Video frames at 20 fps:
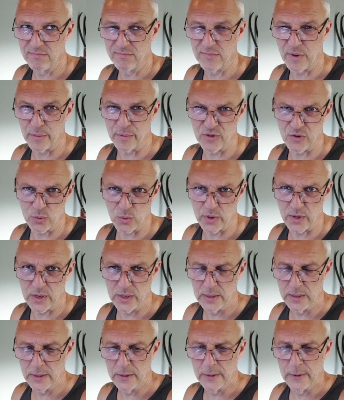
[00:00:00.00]
maybe 20,
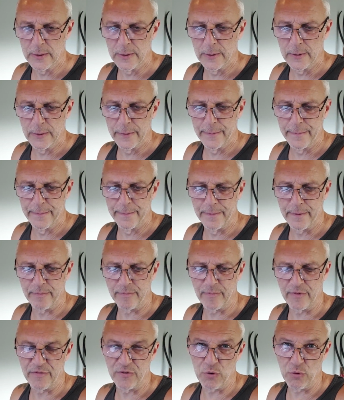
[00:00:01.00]

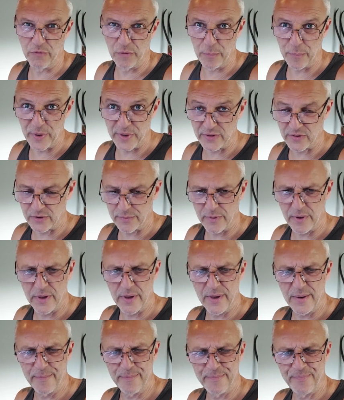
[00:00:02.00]
and a few other bits.
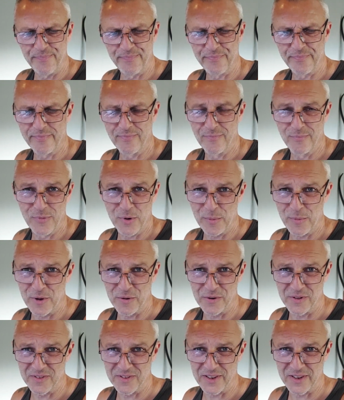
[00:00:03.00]
Probably
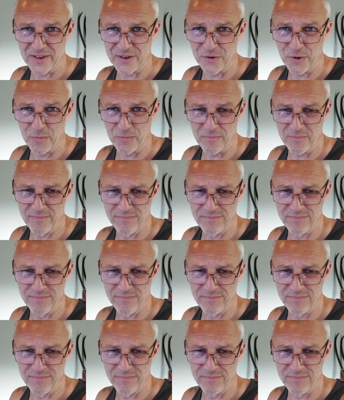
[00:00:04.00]
only taken up